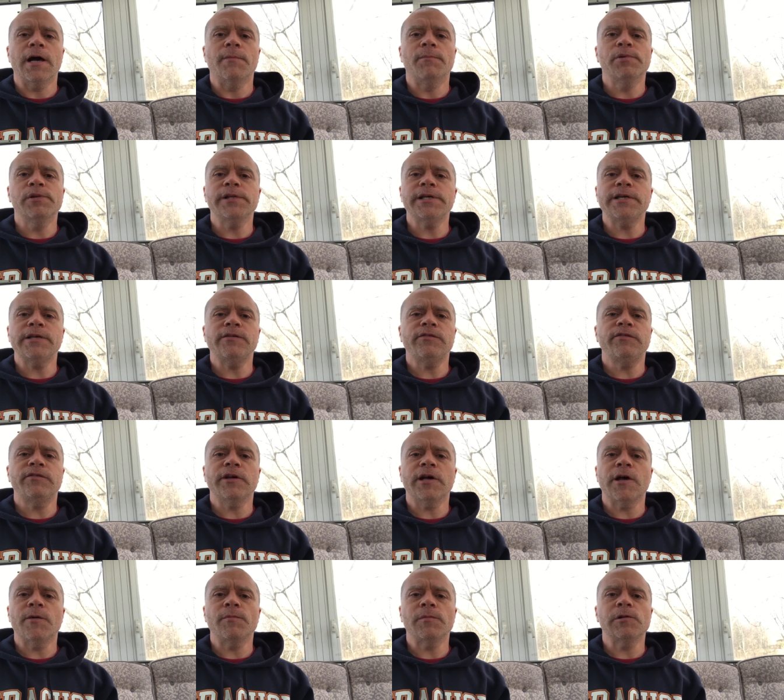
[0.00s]

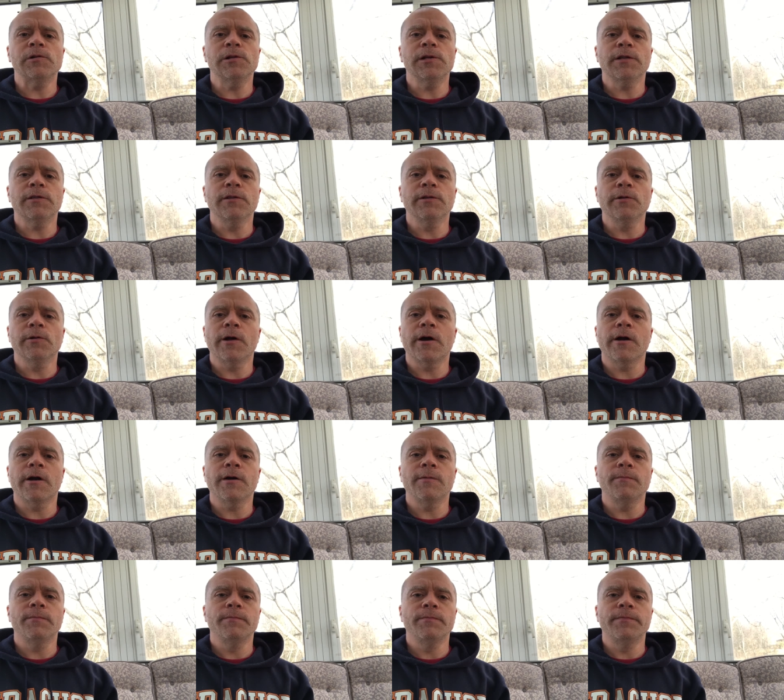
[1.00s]
please click the little
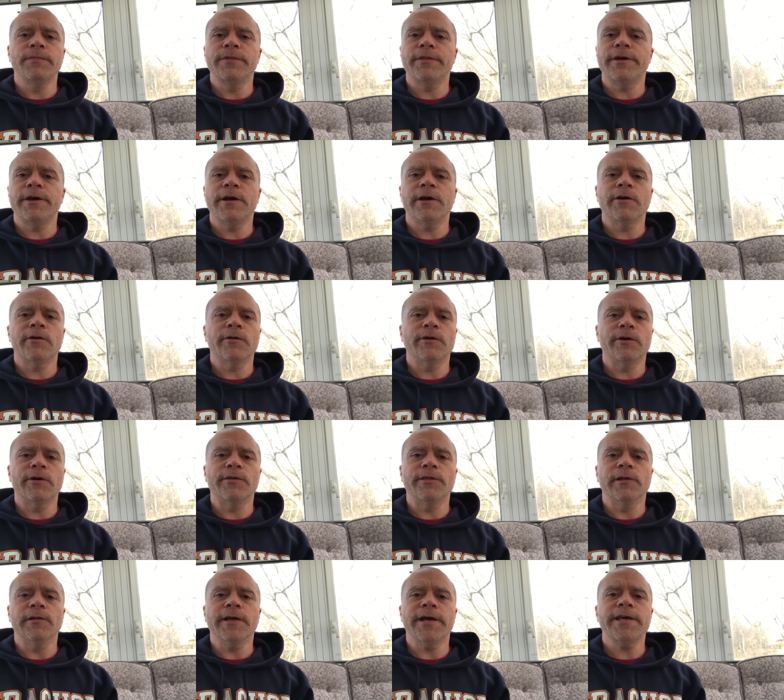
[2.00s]
heart there
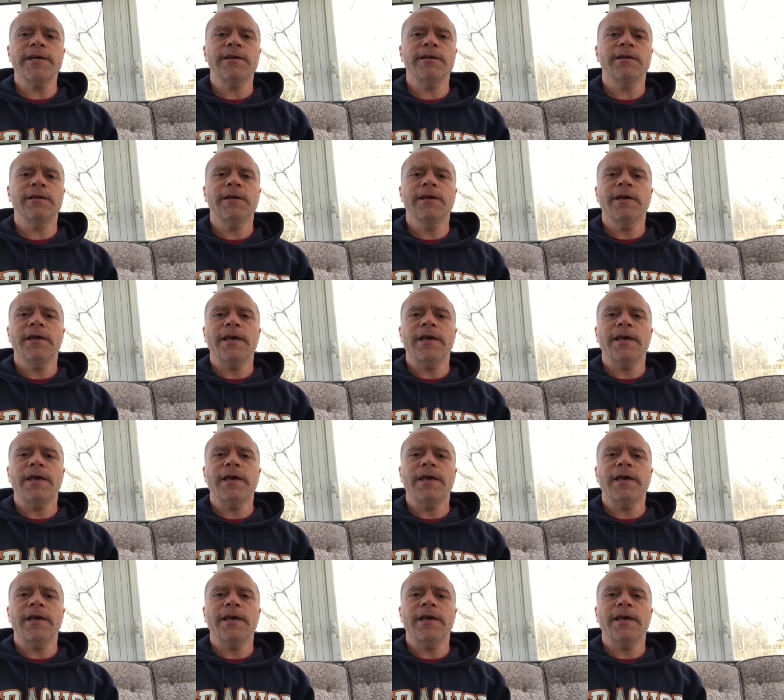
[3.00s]
or the like,